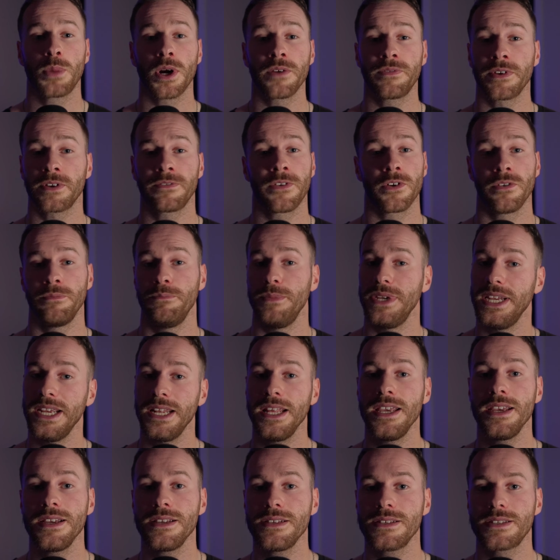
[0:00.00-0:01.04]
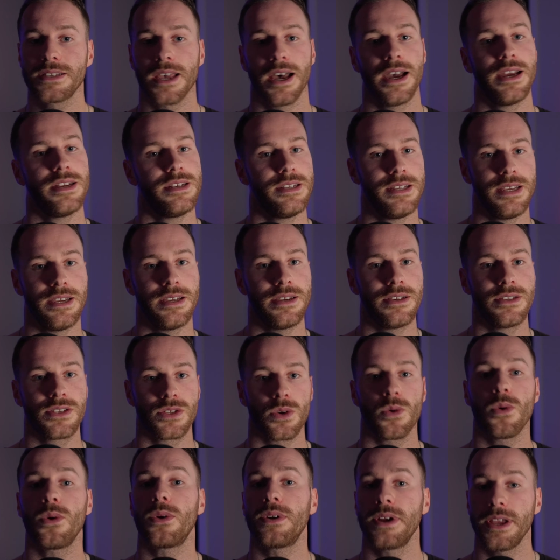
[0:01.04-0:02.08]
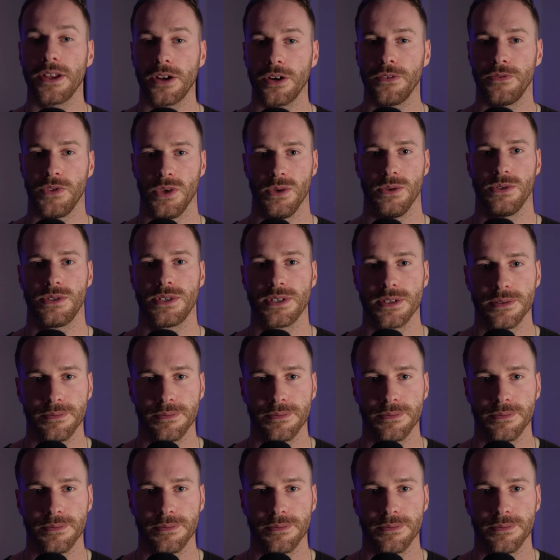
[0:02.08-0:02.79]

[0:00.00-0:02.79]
perfect for meetings, ideas, or interviews.